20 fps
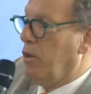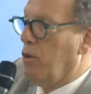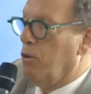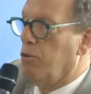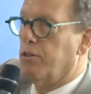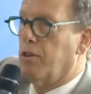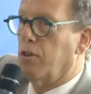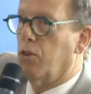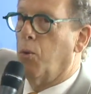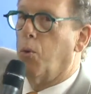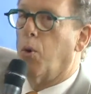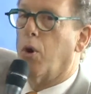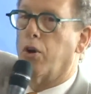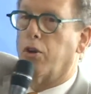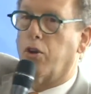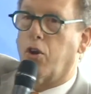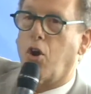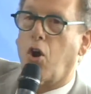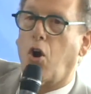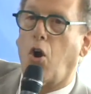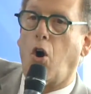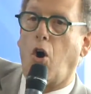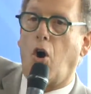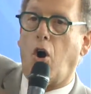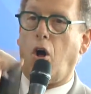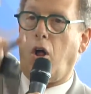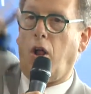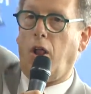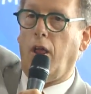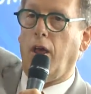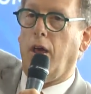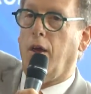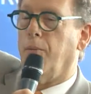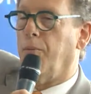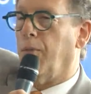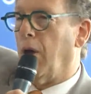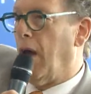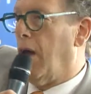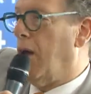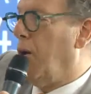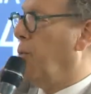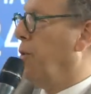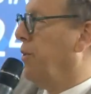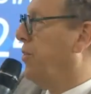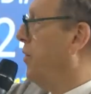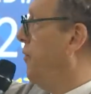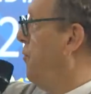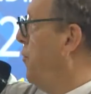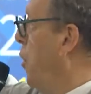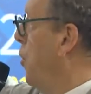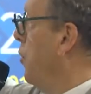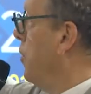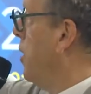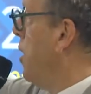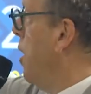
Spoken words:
using the word call with the phone